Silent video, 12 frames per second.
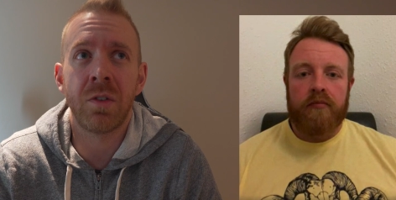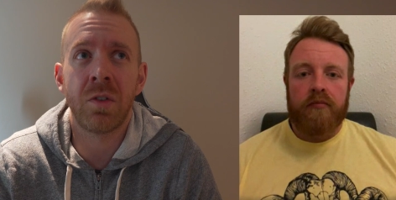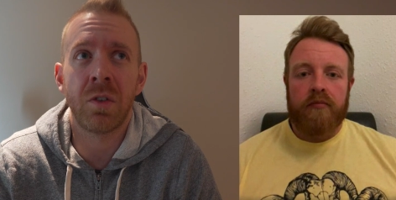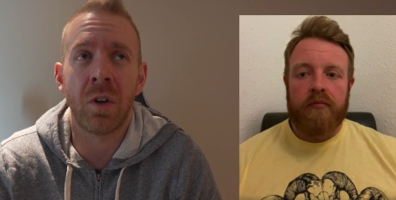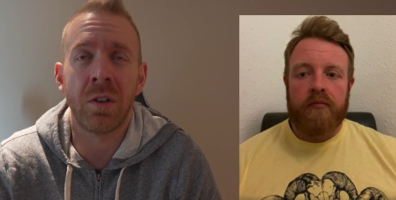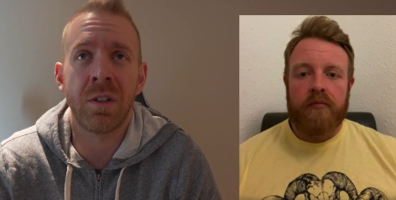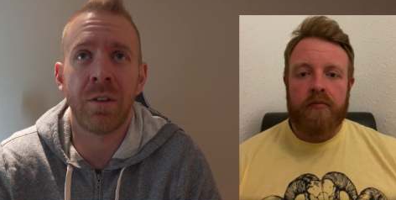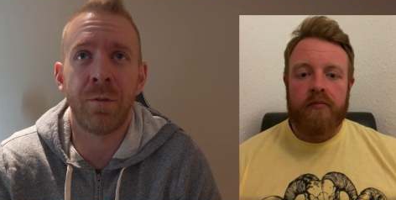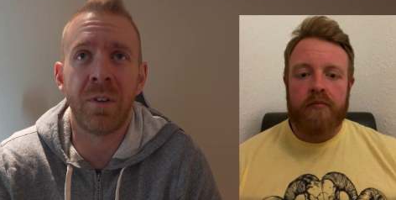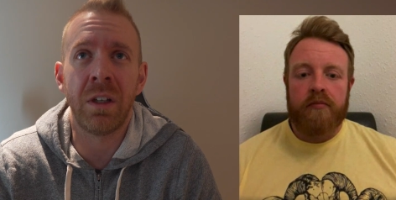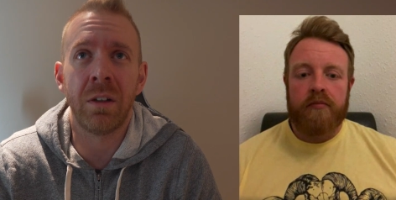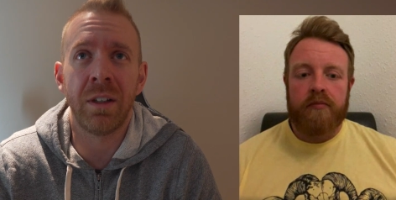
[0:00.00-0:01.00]
Speaker 1: starts to
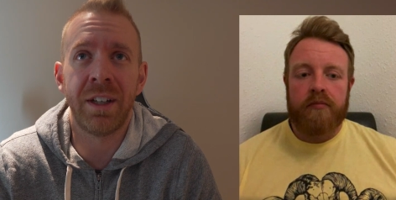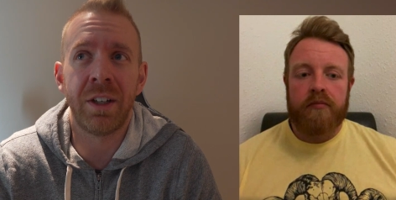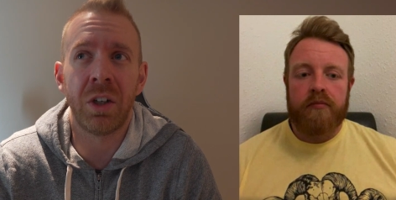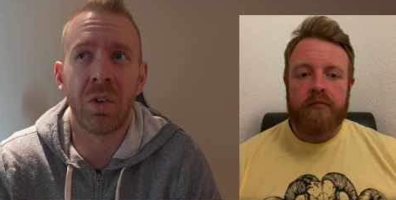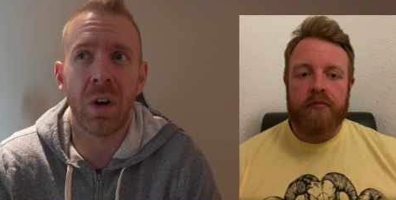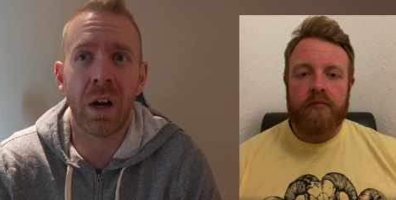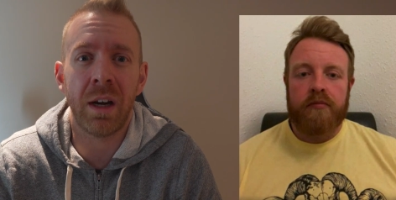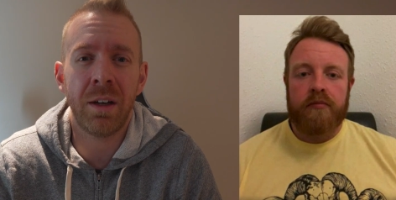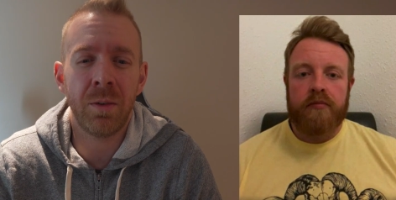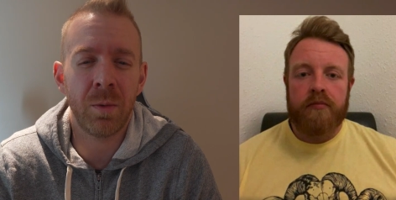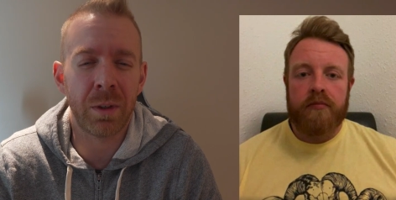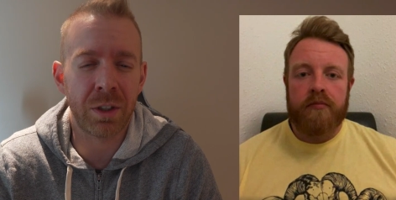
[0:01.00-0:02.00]
feel like a
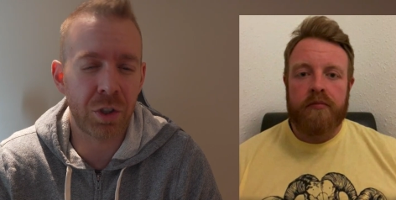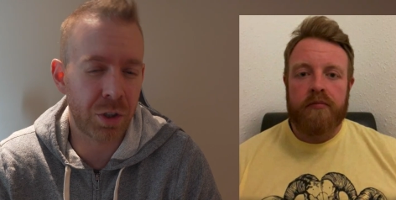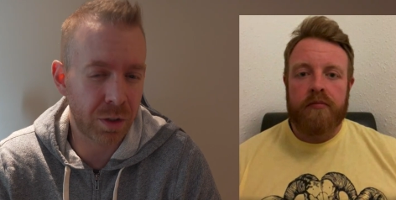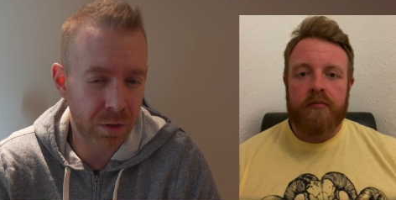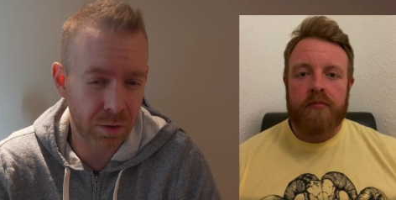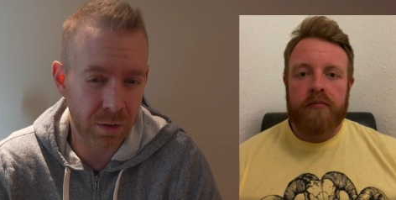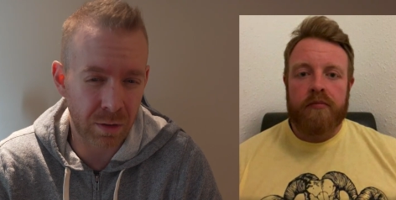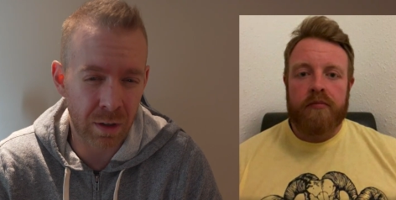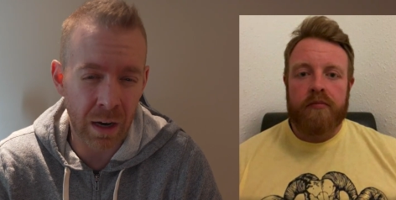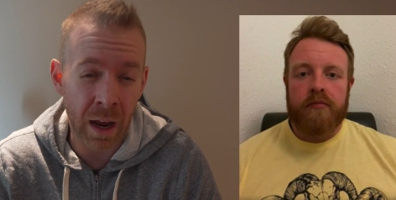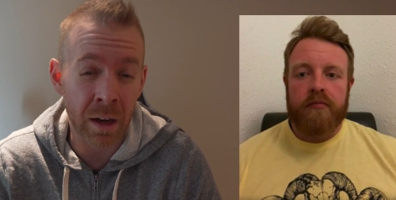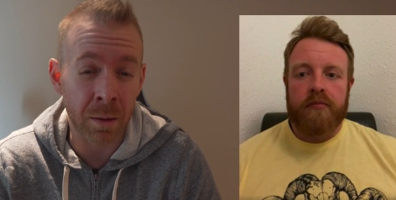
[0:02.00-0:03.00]
grind, which
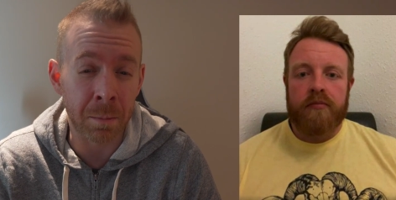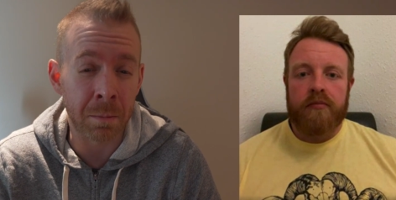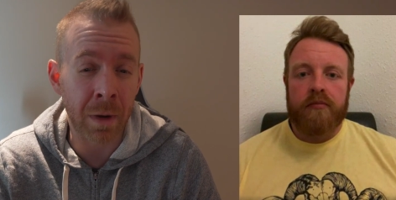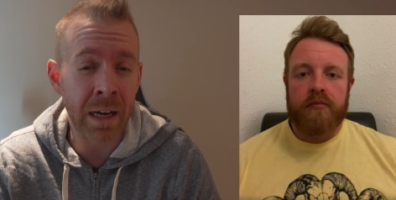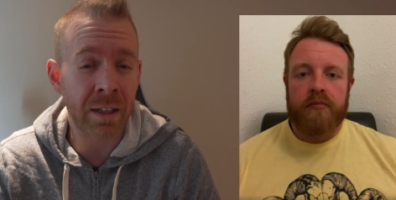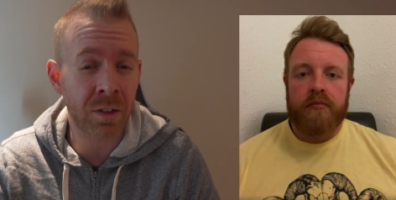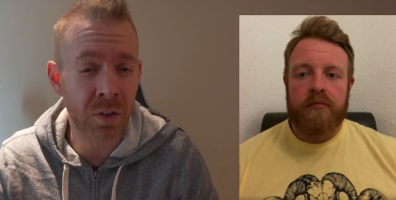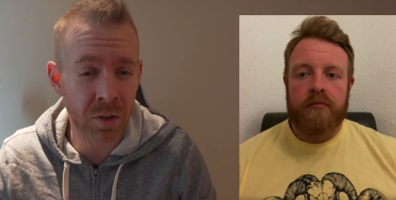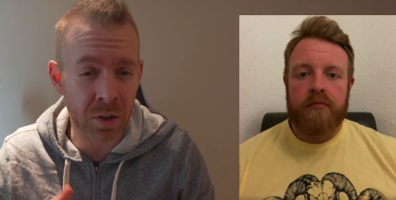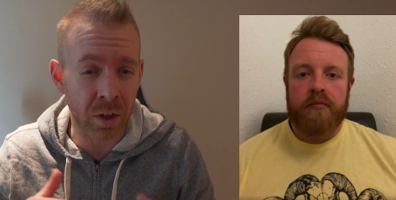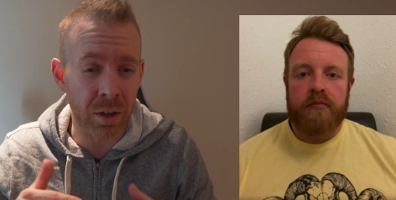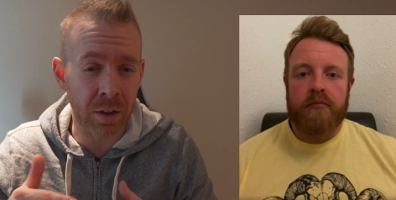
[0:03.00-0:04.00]
kind of might
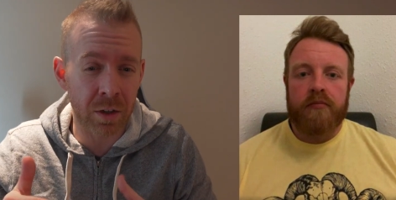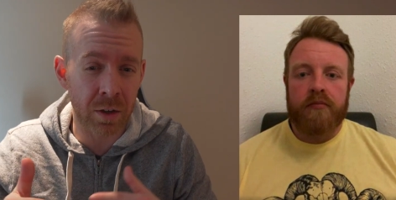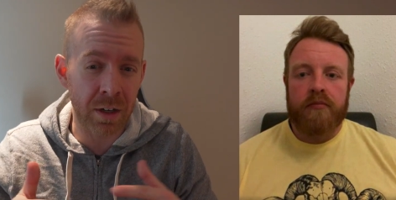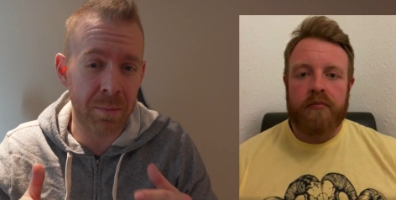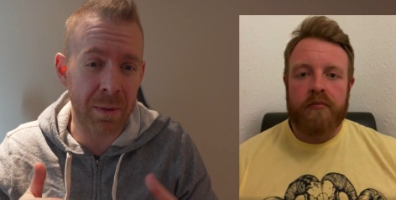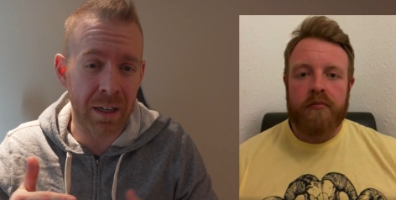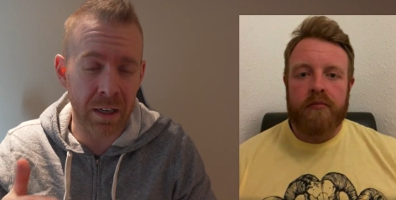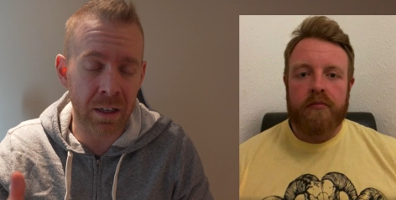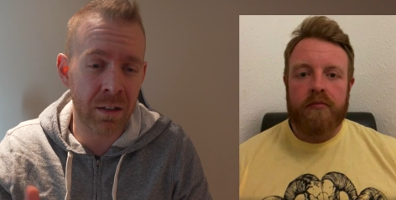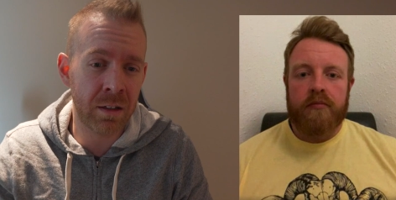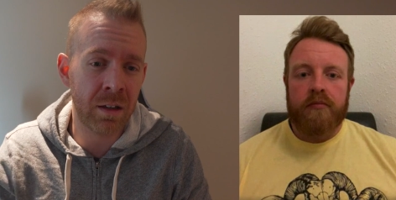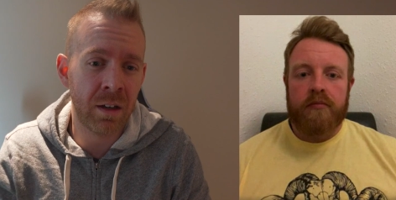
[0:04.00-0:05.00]
start creeping
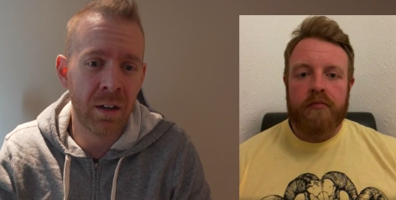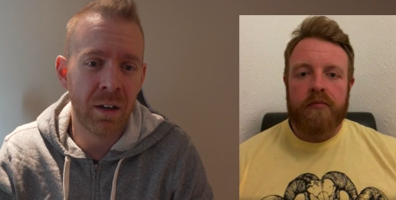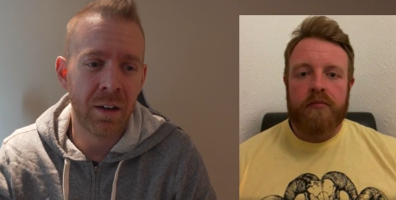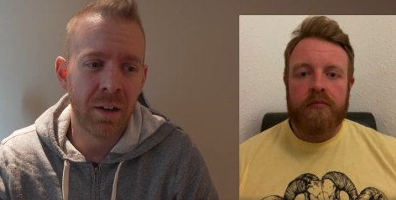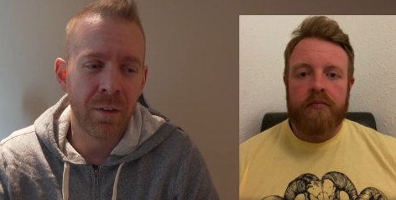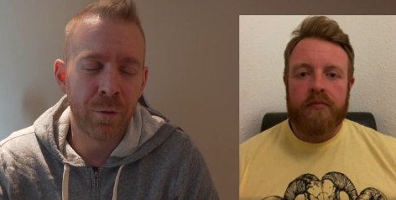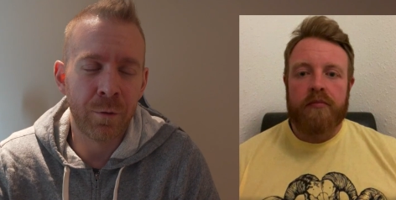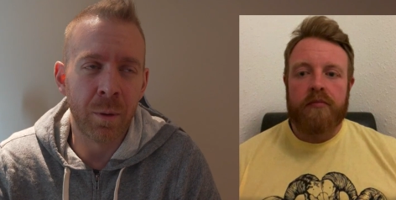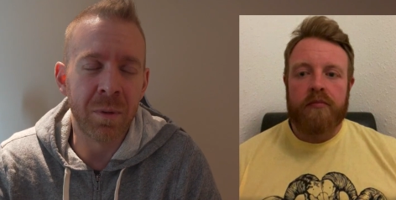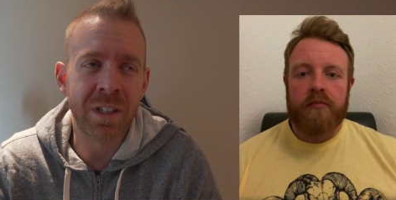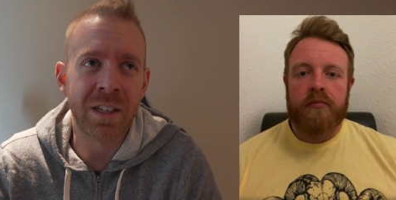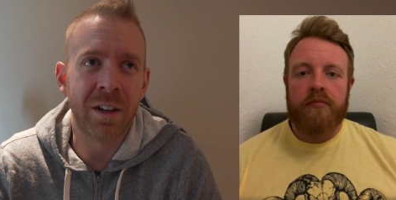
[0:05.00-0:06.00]
in
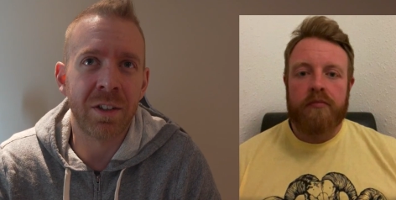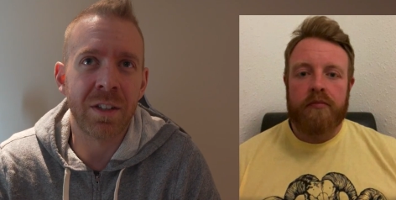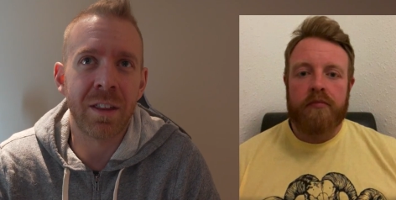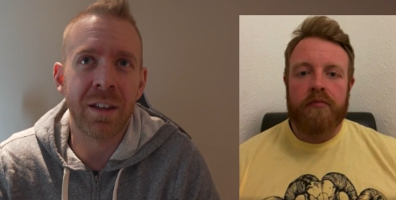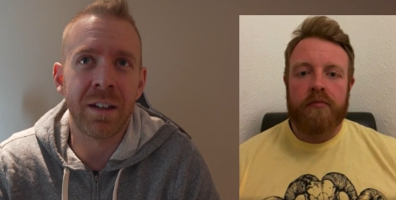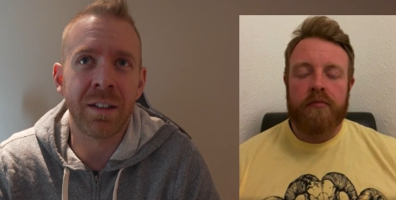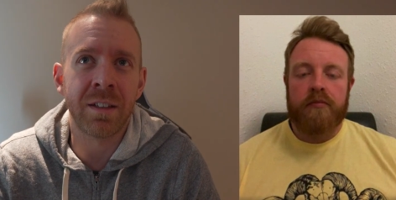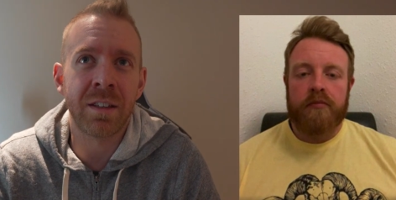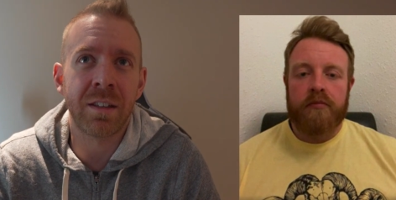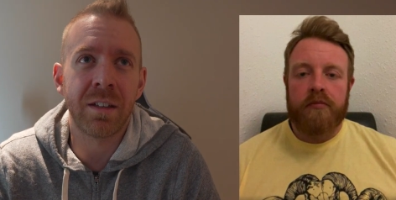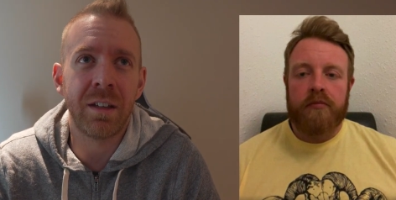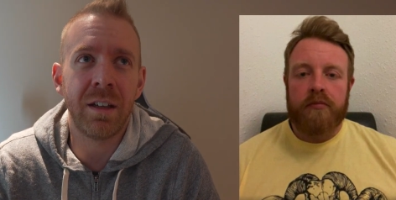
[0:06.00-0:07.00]
from the sounds of
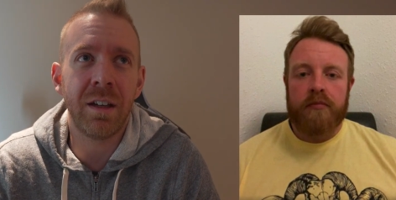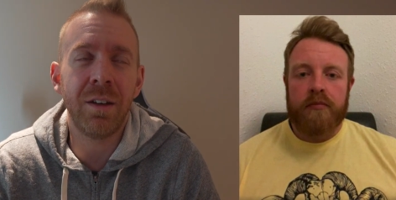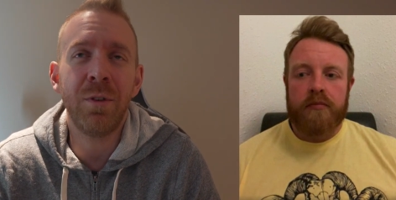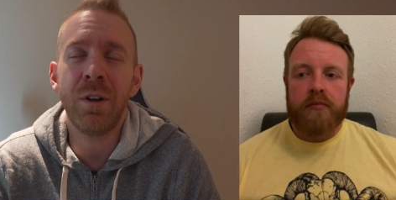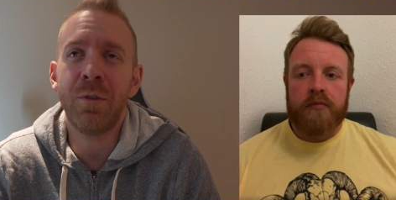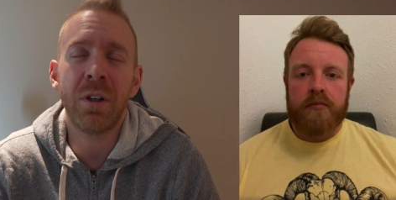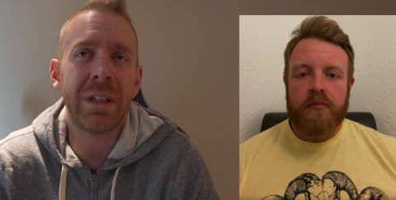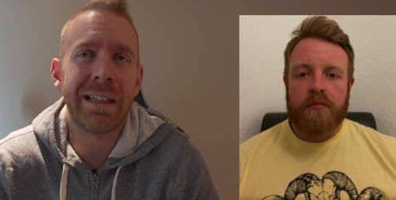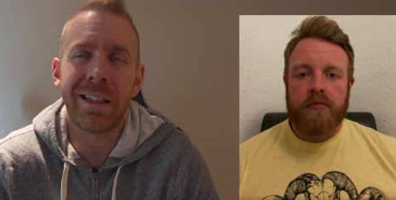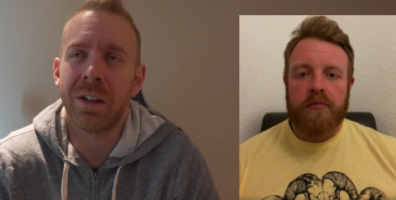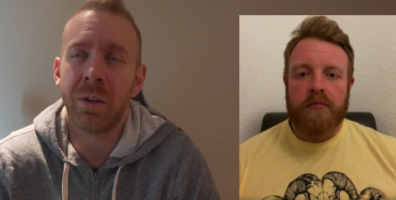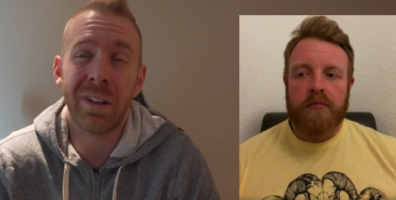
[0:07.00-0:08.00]
things, even if you're
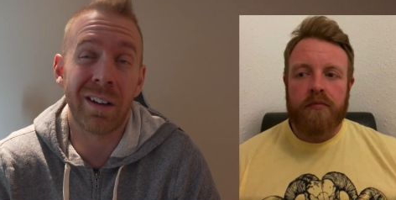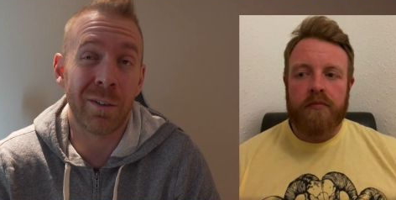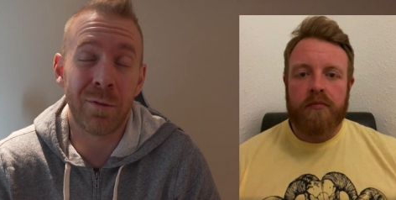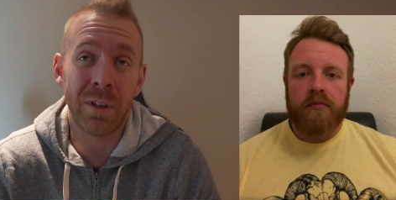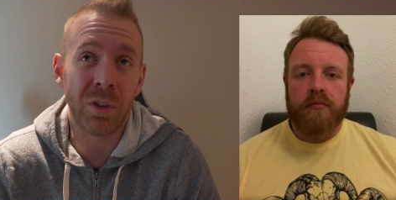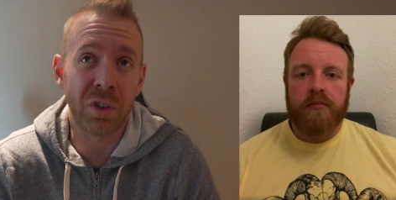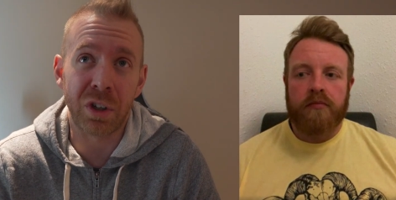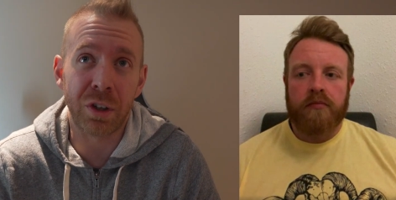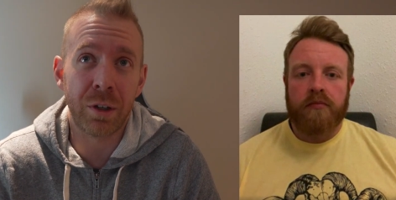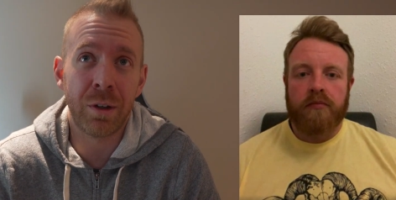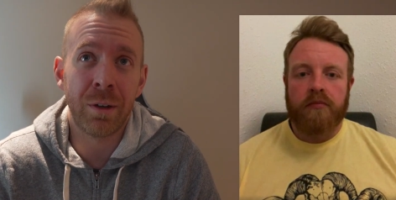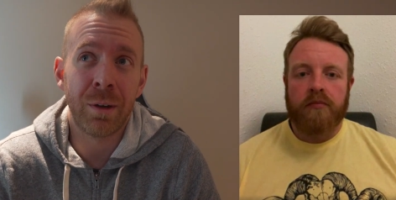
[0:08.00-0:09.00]
like, you know what, I feel
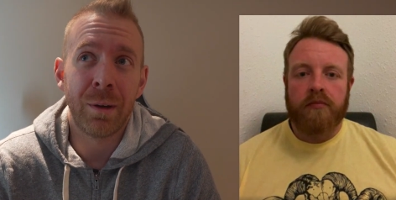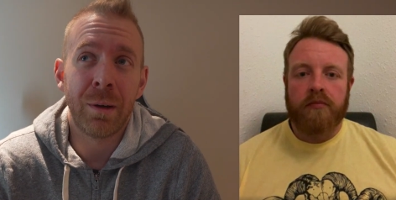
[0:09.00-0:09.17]
good,